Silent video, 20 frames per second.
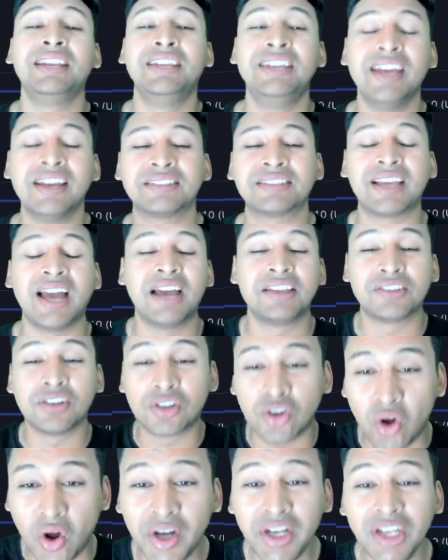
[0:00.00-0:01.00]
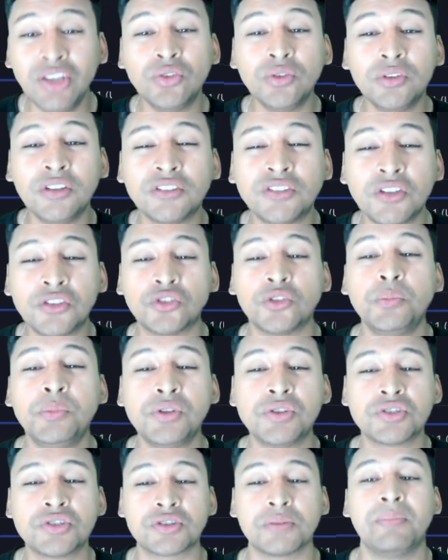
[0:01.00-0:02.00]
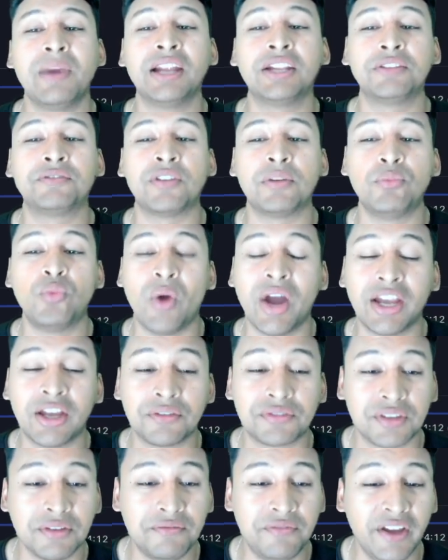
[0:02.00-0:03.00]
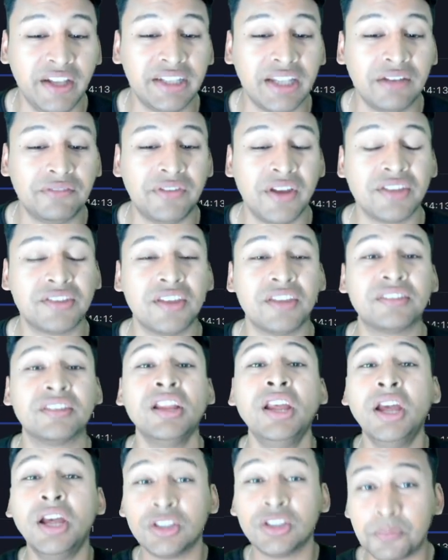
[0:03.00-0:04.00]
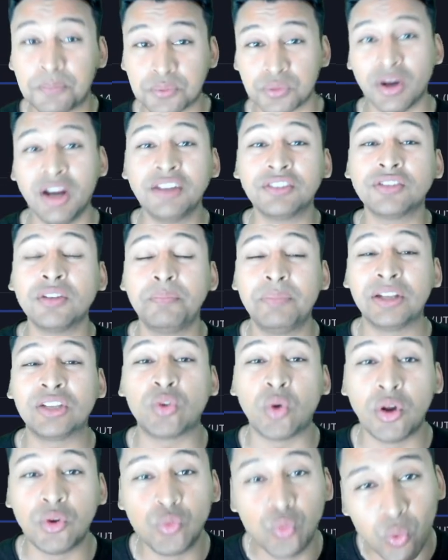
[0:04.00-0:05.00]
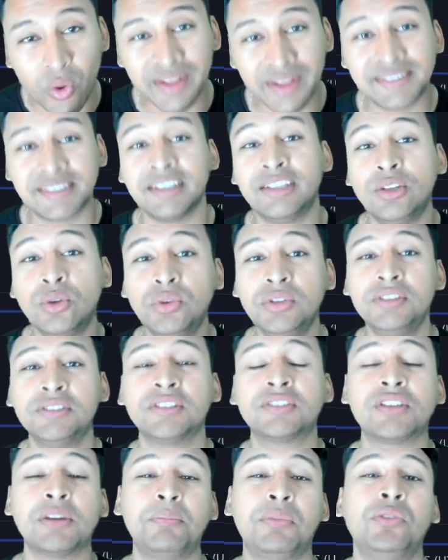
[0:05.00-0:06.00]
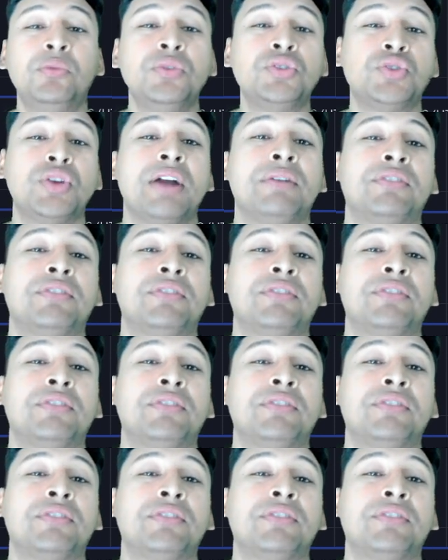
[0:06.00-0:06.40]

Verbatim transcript: Yes guys, according to this distribution schematic from Wyckoff's event and phases, the price of Bitcoin, once it loses the support which you have